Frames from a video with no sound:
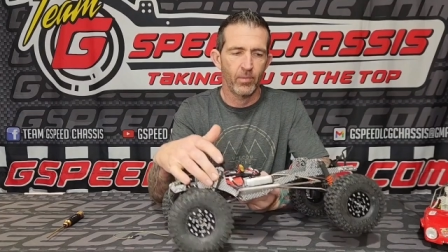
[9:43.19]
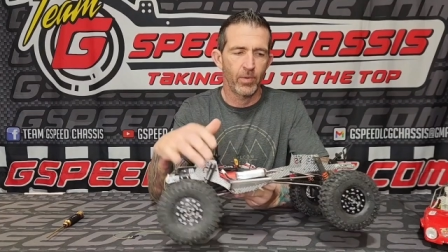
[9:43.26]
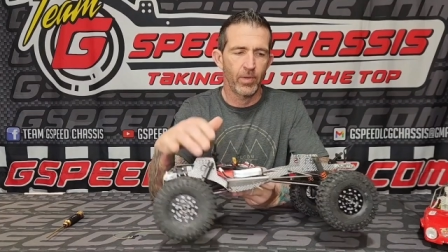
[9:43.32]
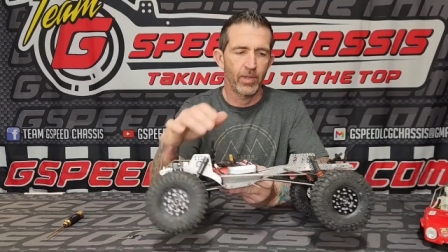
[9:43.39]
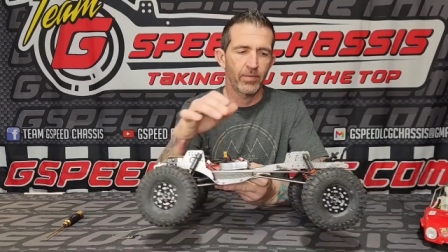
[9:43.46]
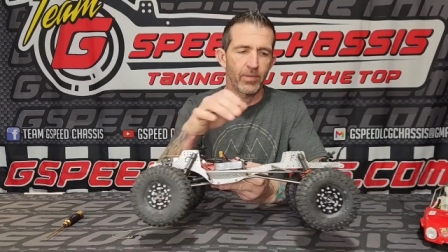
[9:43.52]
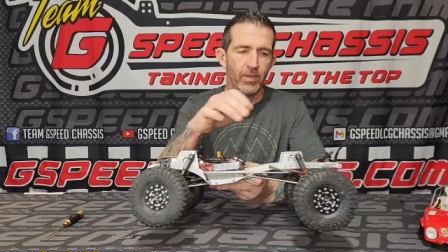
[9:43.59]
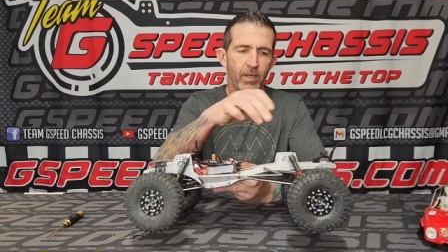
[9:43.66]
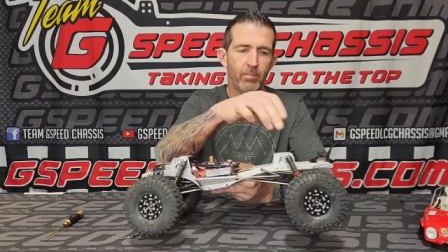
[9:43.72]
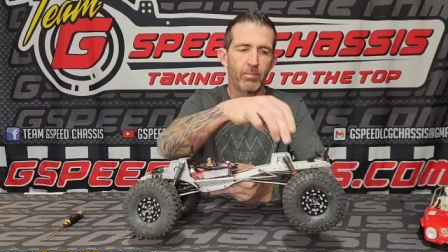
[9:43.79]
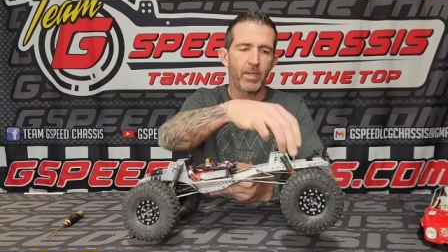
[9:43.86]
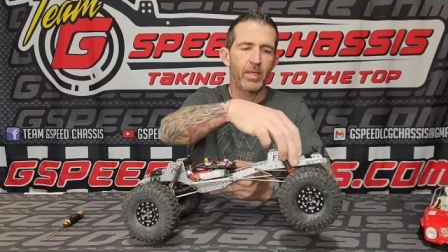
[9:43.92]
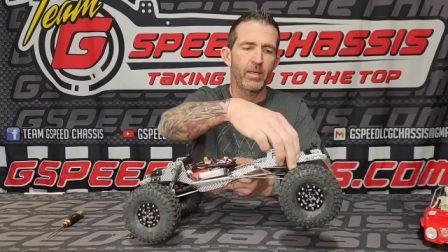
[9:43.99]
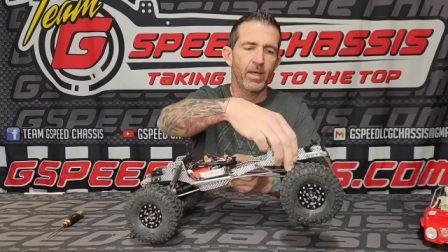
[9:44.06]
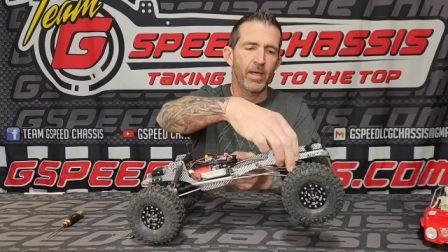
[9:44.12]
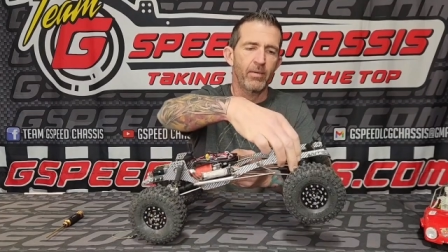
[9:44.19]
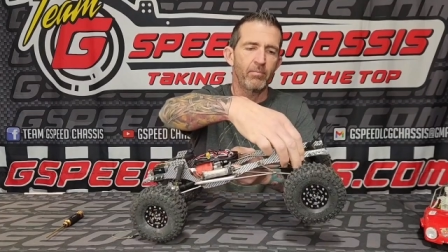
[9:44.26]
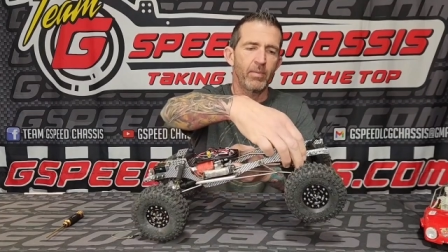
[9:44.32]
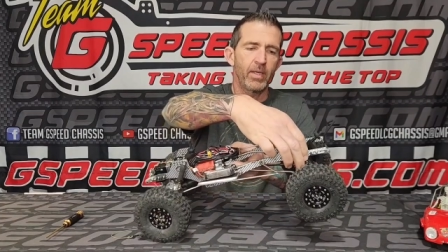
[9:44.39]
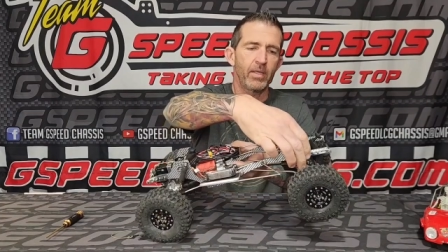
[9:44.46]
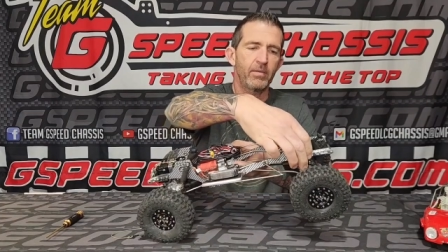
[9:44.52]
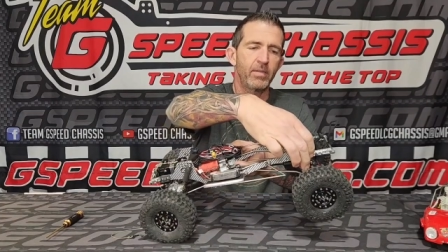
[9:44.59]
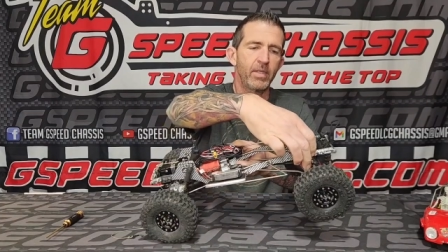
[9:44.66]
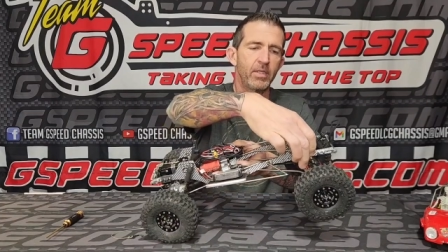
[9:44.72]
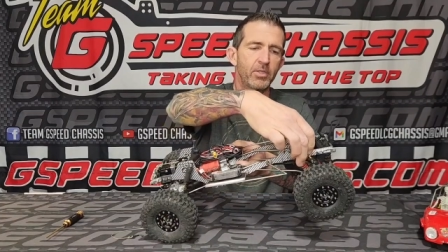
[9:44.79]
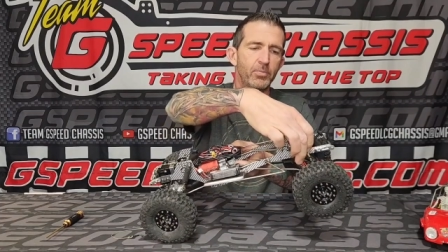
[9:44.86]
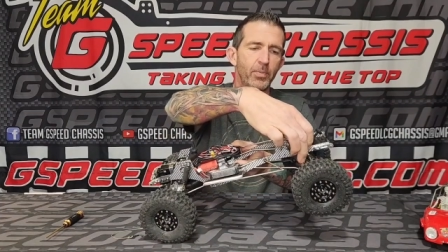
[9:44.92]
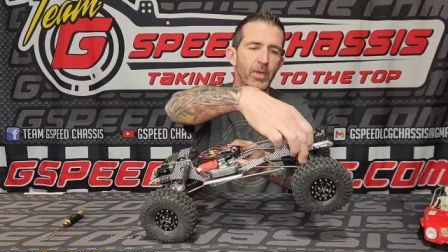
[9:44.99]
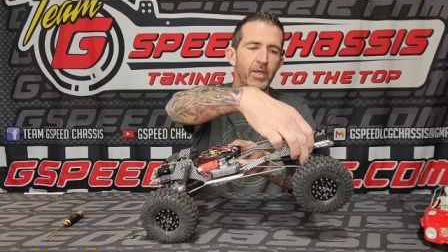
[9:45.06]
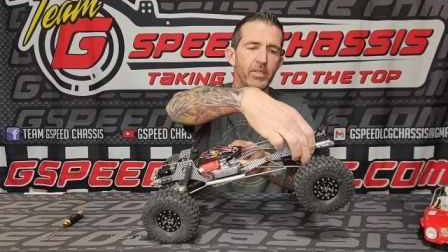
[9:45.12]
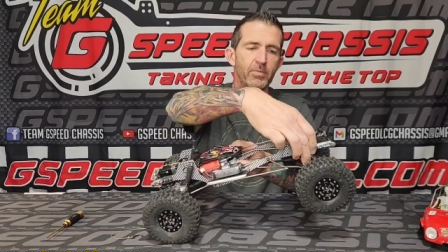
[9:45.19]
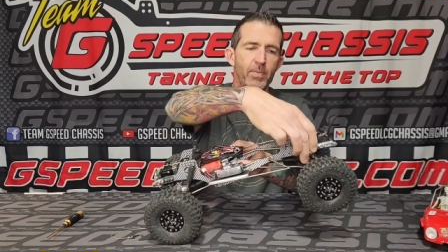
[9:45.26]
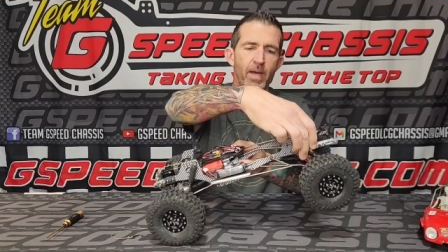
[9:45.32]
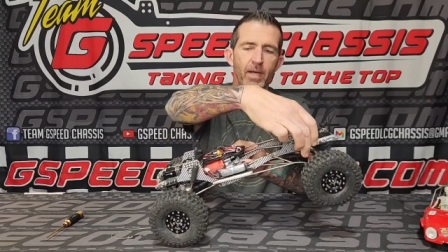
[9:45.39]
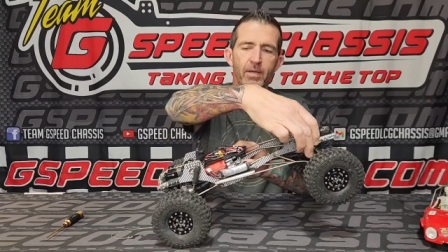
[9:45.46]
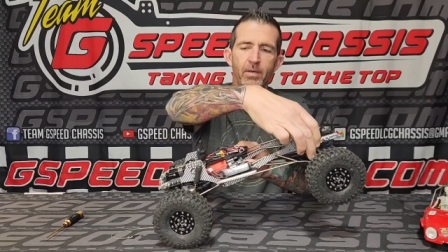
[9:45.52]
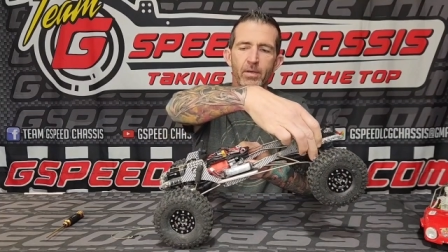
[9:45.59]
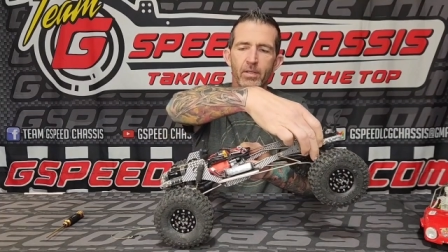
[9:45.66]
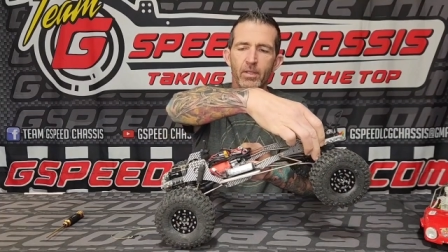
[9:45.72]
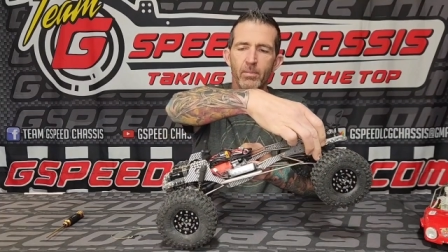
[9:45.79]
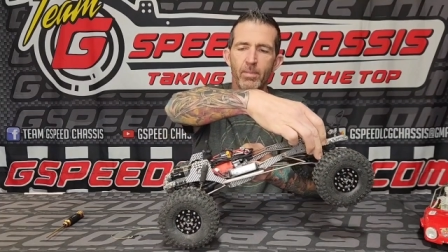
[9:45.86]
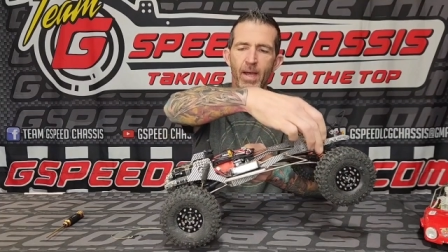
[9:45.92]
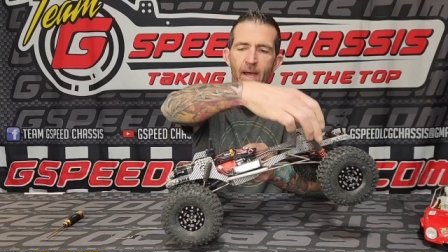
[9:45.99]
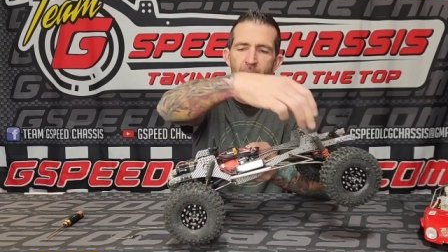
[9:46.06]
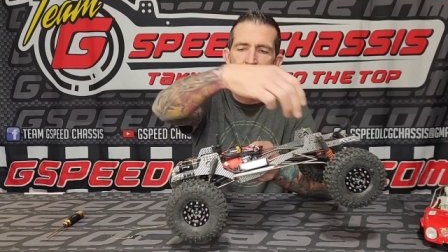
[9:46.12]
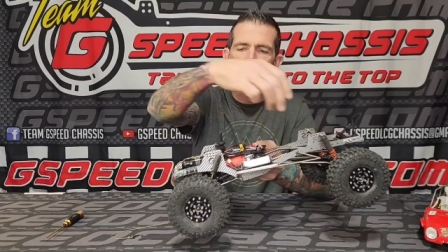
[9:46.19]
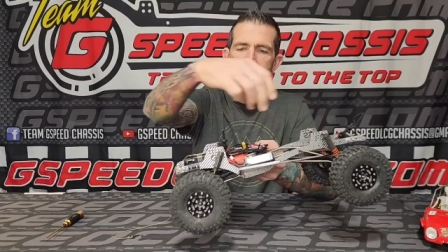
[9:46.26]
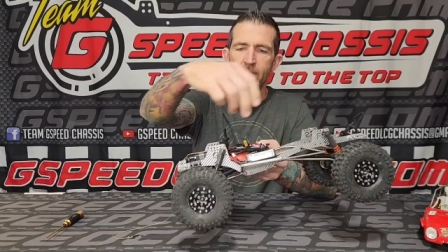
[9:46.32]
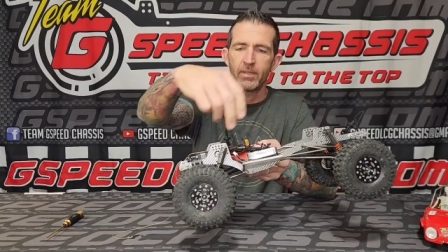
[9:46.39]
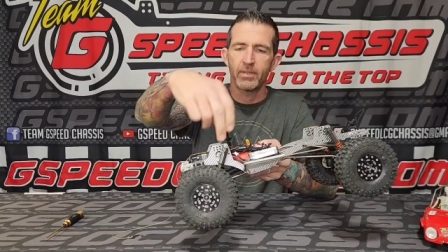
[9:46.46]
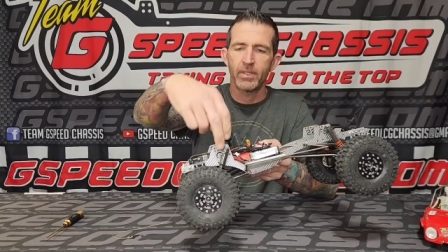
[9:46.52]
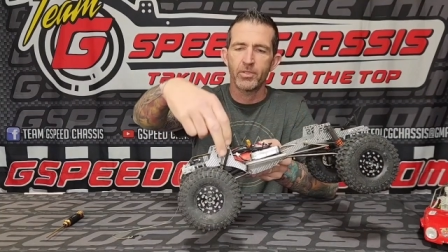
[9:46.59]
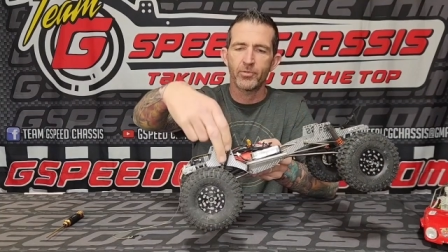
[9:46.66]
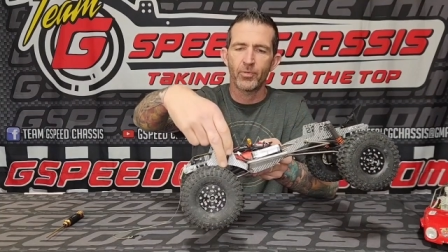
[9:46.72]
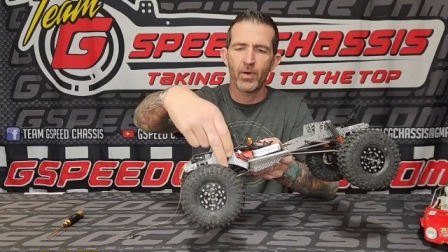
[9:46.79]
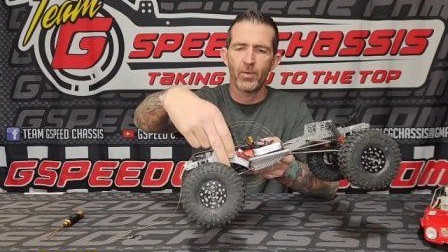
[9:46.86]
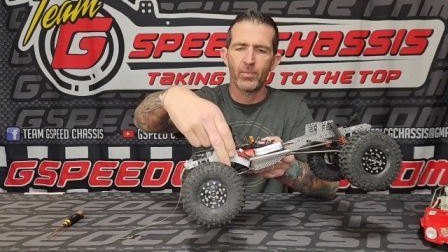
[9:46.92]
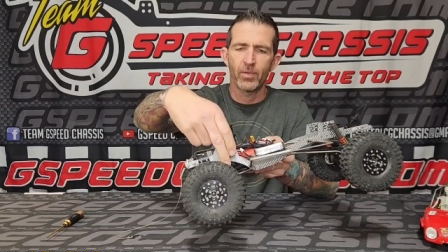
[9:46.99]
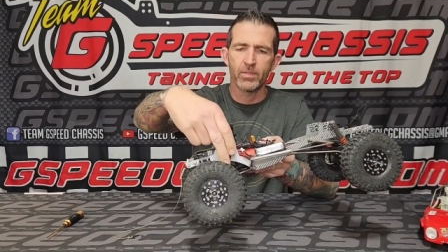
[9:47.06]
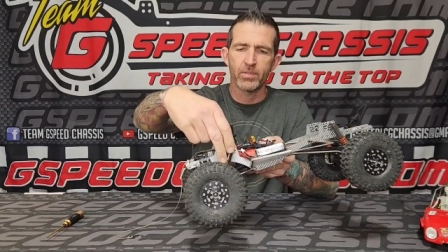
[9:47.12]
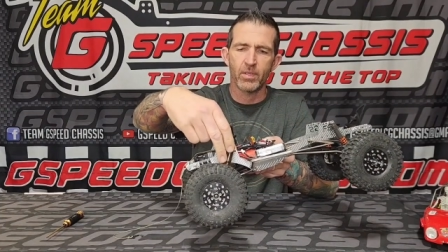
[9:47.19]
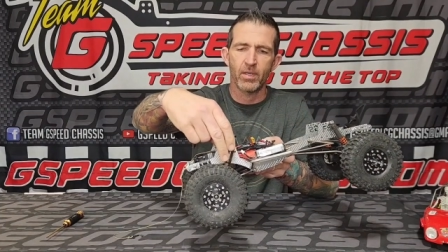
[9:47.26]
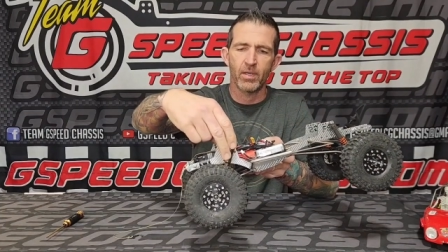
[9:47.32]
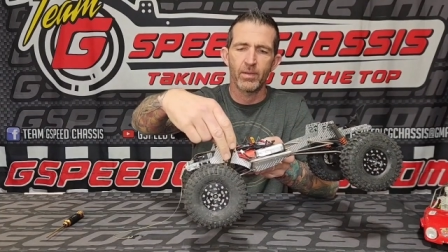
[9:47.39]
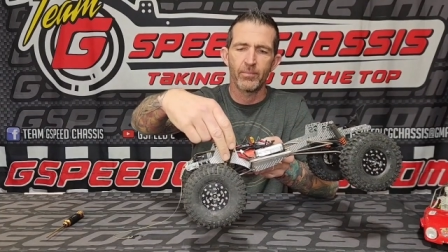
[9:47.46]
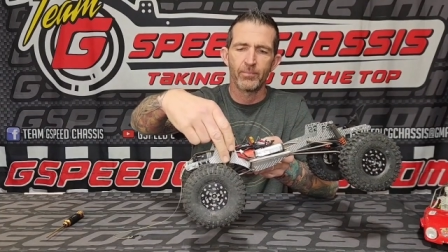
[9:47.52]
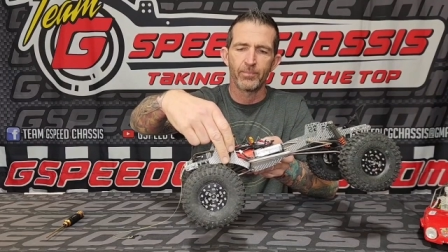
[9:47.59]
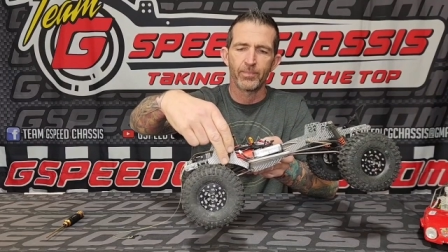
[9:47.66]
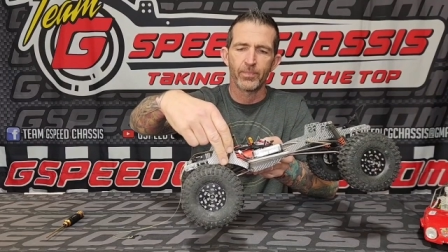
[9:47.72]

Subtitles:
with I have mini T springs back here in the back, and then these front ones are